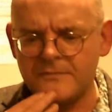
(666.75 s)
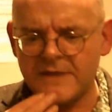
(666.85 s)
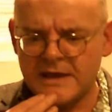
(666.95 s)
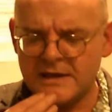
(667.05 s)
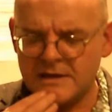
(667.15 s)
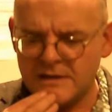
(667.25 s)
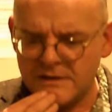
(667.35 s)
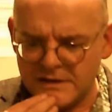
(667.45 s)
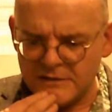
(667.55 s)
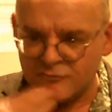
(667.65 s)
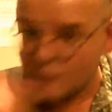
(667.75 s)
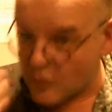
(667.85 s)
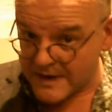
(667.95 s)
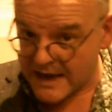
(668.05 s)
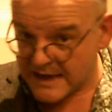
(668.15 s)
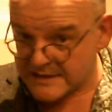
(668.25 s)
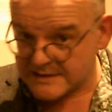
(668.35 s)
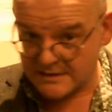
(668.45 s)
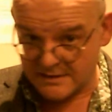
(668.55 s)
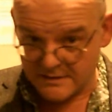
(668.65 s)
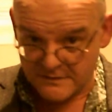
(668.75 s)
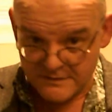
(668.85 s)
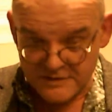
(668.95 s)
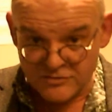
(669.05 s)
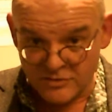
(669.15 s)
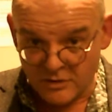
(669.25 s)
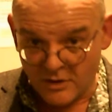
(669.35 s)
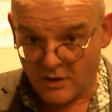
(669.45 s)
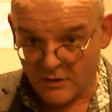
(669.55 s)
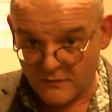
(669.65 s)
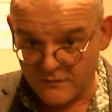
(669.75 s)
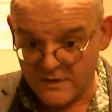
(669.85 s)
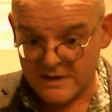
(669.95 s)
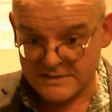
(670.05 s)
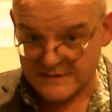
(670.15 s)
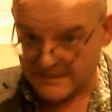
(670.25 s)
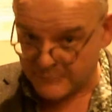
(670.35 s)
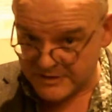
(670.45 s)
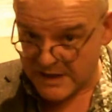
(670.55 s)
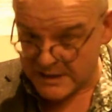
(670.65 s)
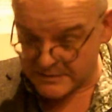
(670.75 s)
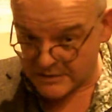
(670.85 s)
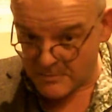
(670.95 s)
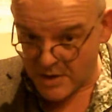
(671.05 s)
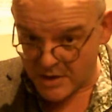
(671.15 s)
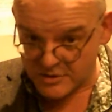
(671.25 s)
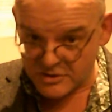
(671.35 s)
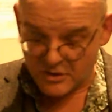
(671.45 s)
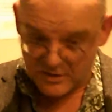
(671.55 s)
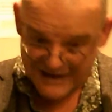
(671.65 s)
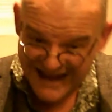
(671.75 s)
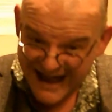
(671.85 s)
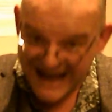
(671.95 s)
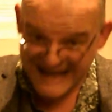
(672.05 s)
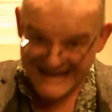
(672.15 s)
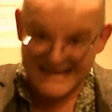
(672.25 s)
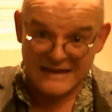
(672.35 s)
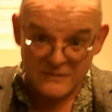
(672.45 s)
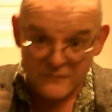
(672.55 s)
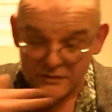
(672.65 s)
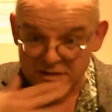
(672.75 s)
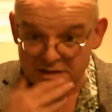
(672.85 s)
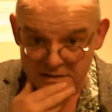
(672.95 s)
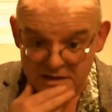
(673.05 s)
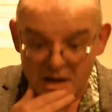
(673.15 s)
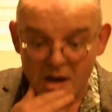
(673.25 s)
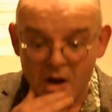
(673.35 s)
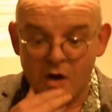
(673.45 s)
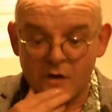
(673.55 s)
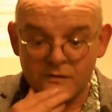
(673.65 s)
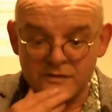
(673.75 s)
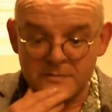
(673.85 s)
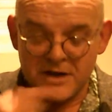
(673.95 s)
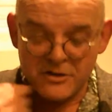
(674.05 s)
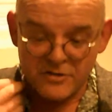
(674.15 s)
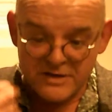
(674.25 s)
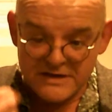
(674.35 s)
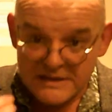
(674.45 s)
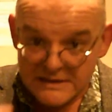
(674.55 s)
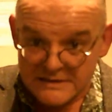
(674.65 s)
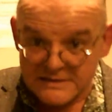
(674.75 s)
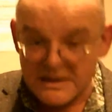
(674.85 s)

in the Romanesque cathedral of Saint-Bertrand de Comminges, or high in the foothills of the Pyrenees,